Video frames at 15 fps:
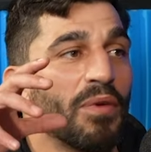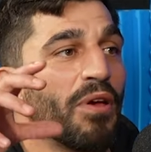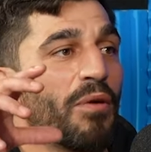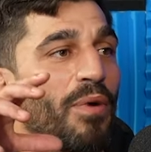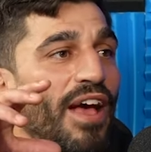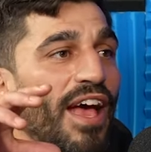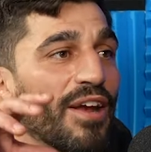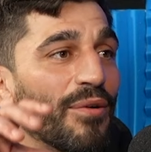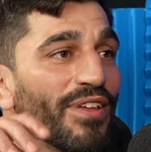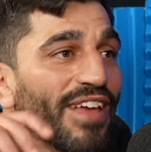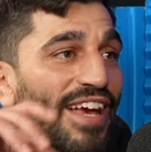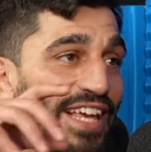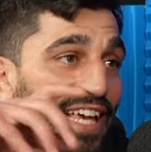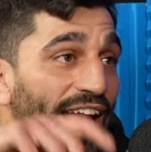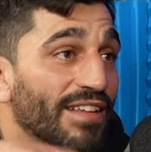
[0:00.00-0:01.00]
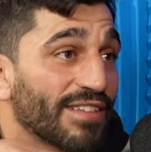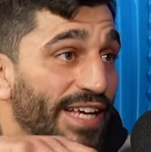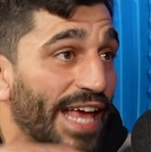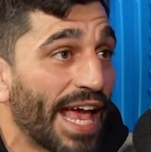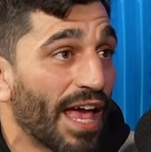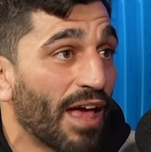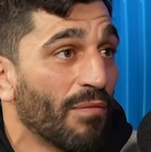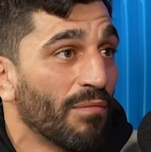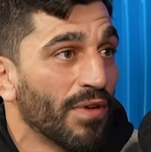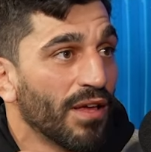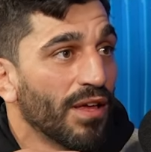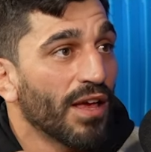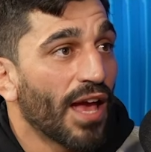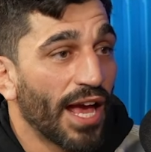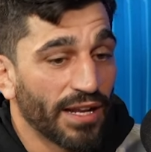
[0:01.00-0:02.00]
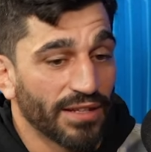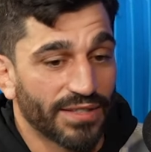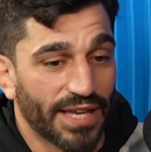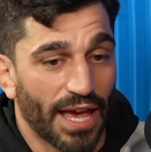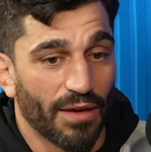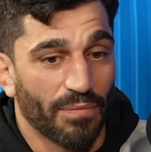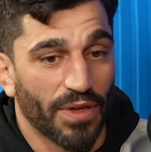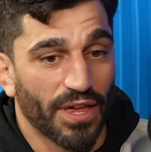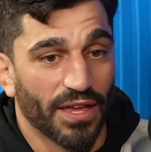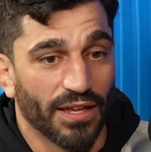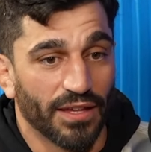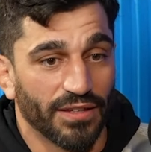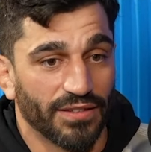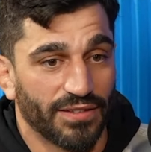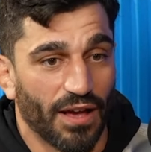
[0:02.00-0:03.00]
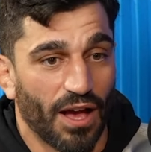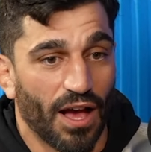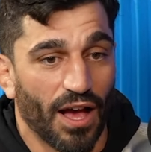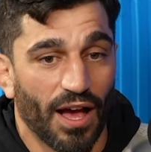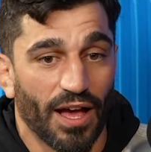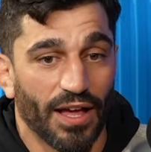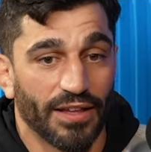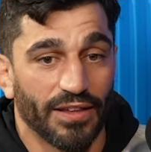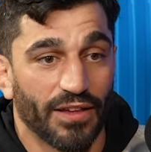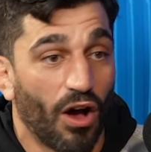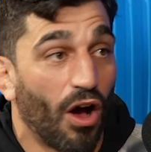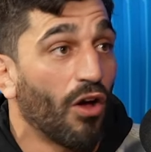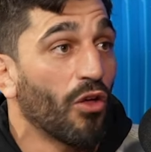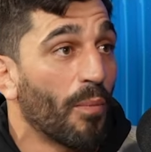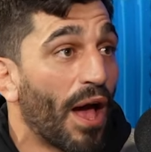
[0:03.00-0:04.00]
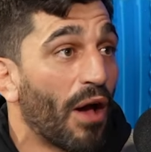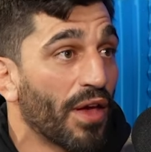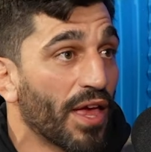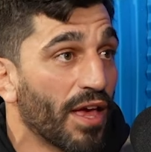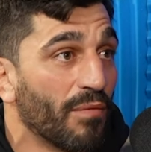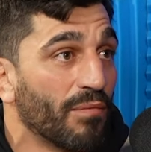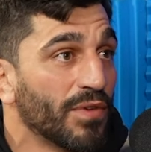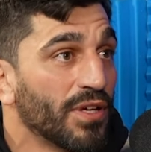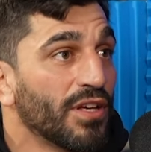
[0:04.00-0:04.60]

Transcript: But anyways, like he has a camp and his camp is uh, all about him.